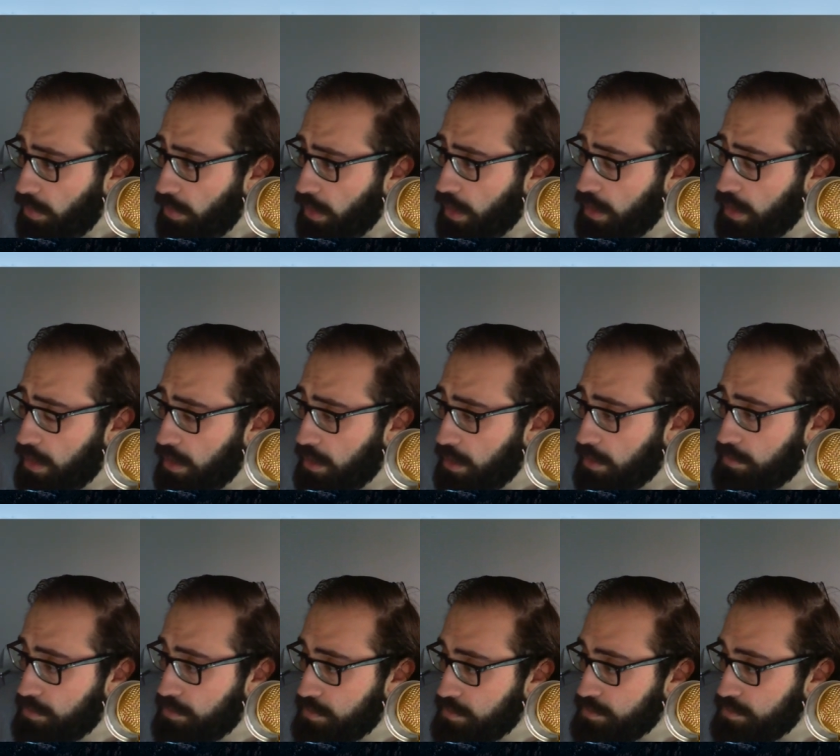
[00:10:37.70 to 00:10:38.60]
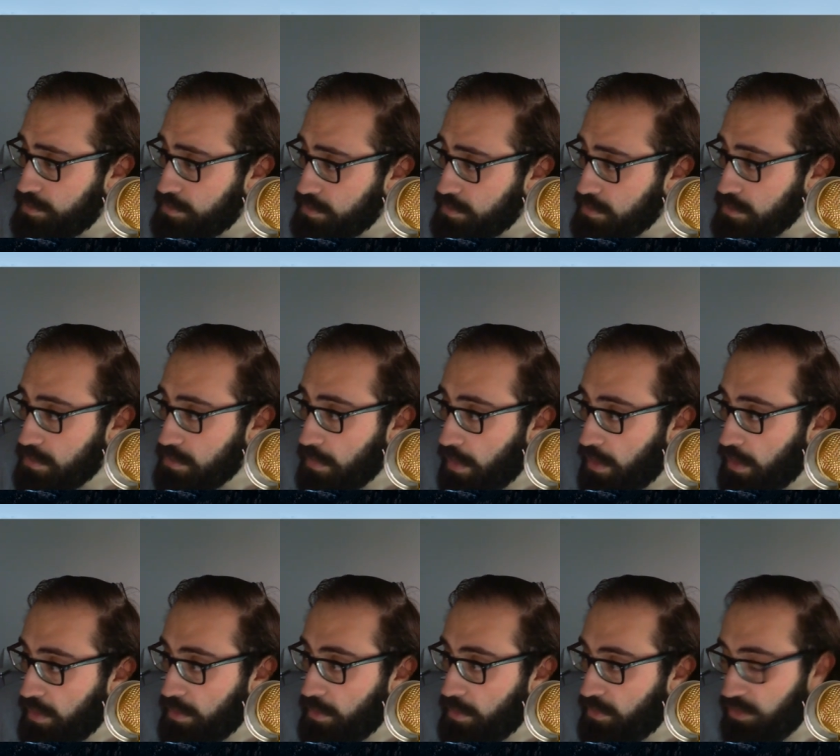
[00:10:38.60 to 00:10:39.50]

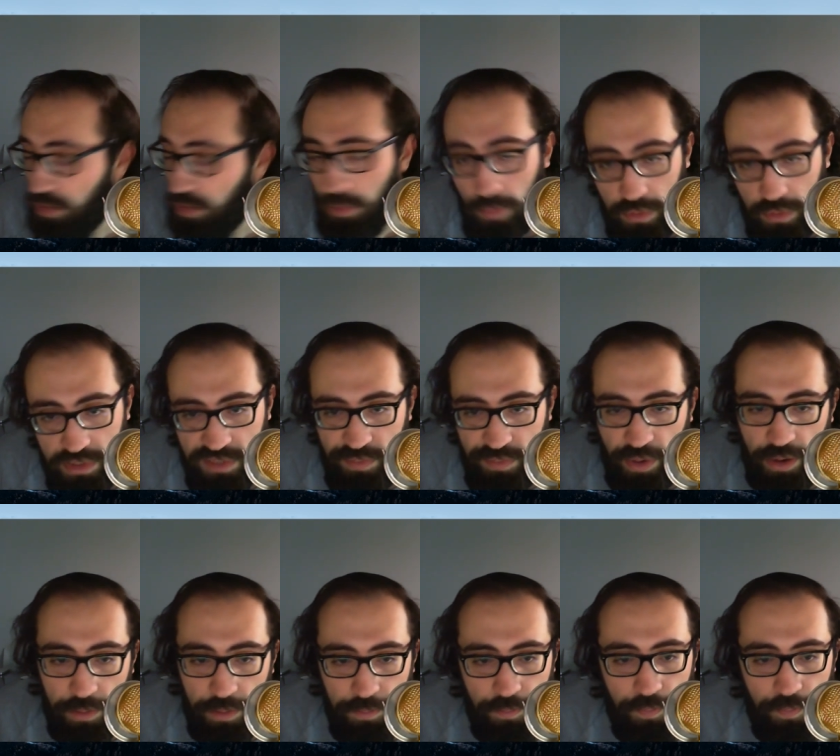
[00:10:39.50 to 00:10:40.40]
For the most part.